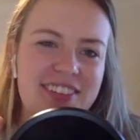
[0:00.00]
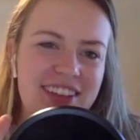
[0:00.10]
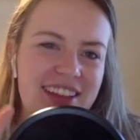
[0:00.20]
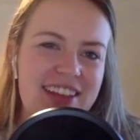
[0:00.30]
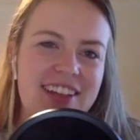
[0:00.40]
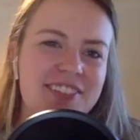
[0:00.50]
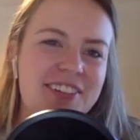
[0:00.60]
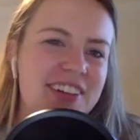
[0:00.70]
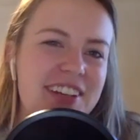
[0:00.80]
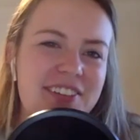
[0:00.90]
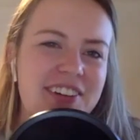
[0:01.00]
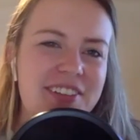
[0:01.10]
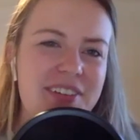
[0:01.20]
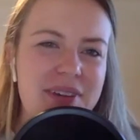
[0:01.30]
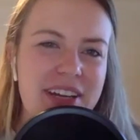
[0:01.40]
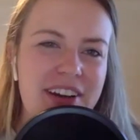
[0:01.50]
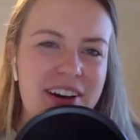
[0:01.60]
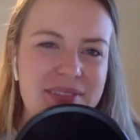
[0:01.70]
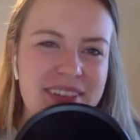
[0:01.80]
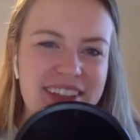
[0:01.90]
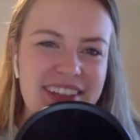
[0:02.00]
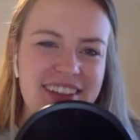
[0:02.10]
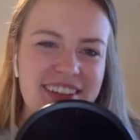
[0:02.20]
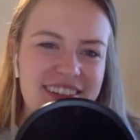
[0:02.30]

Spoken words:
they think it's working for them, it might not be.